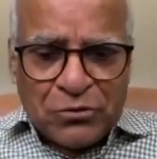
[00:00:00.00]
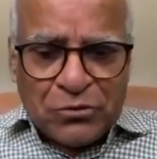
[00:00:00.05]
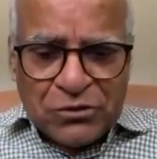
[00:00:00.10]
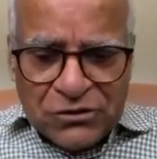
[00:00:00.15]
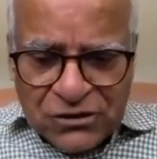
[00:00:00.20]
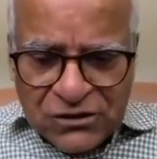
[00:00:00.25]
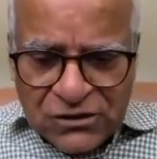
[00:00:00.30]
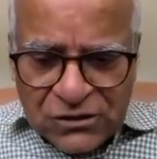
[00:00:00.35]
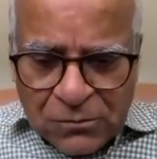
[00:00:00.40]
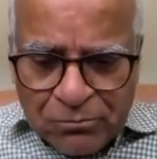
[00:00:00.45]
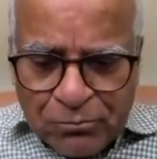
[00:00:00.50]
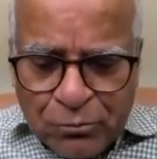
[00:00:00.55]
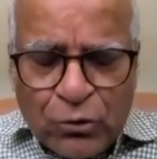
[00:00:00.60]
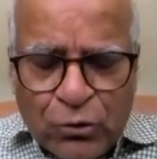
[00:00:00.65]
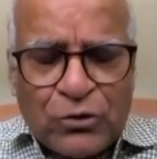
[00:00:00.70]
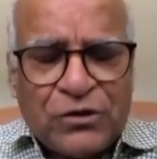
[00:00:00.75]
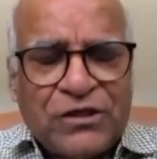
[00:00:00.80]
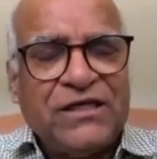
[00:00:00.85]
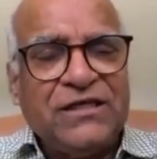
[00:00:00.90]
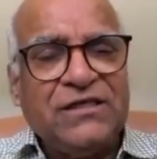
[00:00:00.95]

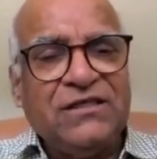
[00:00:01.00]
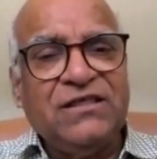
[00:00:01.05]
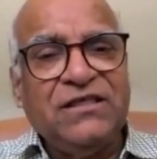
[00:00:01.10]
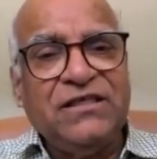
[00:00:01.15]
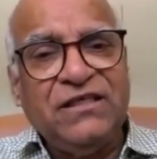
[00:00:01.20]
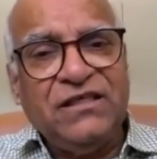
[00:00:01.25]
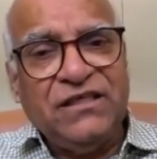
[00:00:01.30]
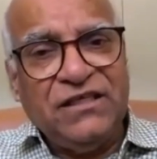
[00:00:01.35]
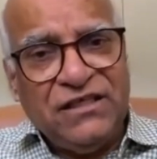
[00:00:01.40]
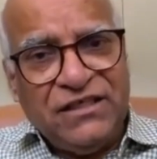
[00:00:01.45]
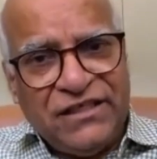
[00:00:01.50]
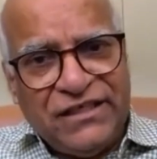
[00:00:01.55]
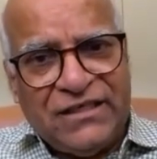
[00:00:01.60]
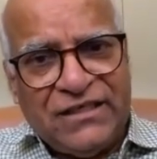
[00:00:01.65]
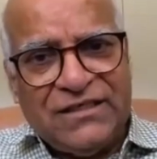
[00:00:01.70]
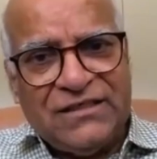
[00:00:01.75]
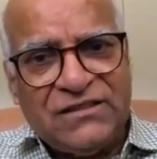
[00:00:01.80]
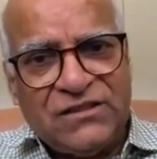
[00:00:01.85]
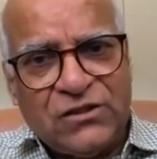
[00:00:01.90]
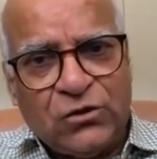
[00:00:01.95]
supported the
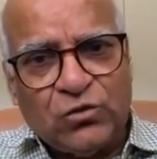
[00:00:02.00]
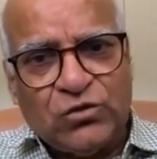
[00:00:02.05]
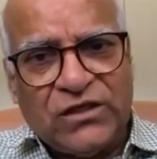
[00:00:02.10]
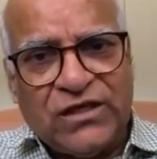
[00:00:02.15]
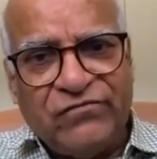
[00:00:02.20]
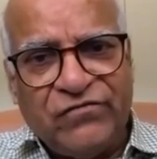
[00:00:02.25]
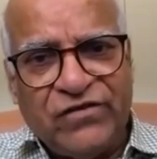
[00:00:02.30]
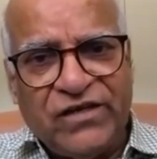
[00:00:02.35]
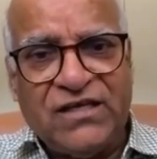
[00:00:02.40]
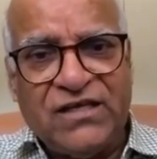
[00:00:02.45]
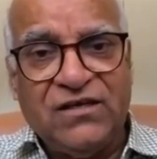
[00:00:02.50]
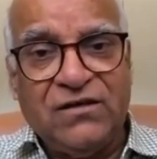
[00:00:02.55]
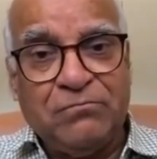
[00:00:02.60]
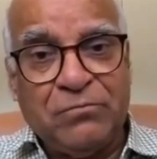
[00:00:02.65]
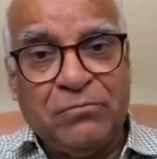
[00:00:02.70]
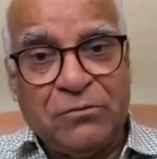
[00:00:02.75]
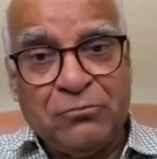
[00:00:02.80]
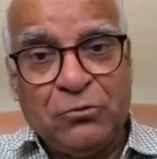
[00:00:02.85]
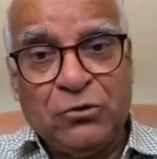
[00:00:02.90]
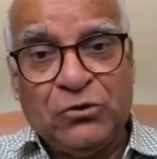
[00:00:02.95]
Indian South Africa
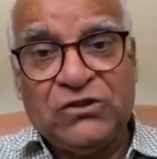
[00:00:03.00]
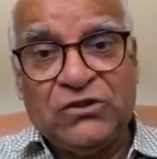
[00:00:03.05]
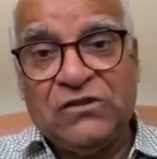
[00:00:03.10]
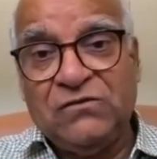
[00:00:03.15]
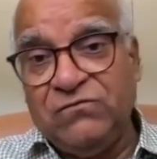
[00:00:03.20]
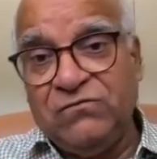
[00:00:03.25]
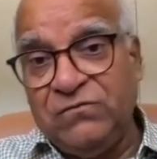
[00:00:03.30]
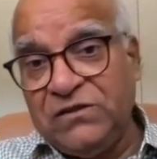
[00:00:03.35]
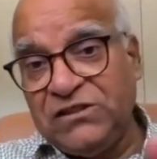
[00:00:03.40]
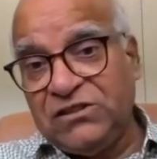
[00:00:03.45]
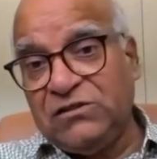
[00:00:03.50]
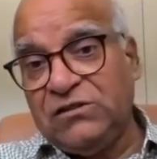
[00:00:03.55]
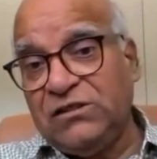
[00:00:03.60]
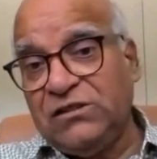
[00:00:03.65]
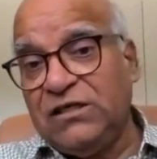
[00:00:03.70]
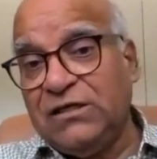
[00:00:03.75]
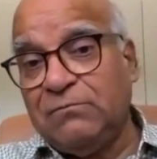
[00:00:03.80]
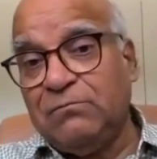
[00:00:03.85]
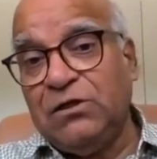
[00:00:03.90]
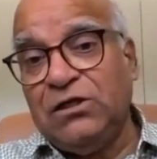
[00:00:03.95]
proposal, which the
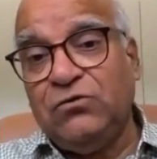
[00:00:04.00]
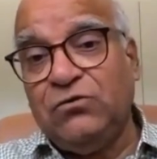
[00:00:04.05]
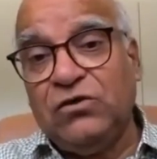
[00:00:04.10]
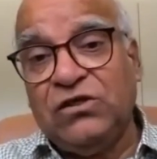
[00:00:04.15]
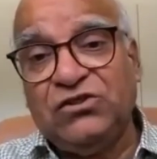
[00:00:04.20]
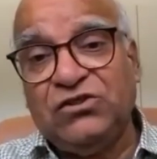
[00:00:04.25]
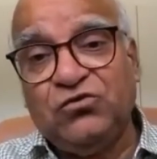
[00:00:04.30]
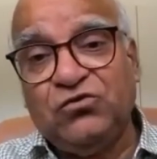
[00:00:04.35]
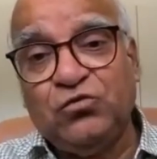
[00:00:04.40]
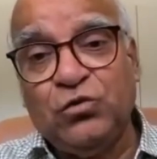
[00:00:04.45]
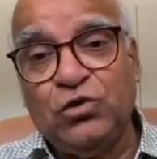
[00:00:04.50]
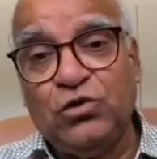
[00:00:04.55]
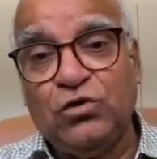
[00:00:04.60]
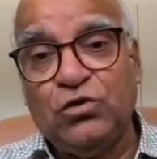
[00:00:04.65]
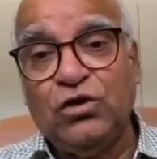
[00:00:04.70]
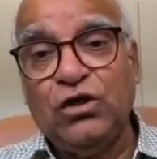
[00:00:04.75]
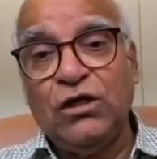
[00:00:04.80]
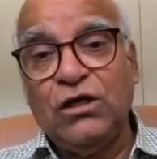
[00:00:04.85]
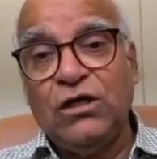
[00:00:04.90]
WHO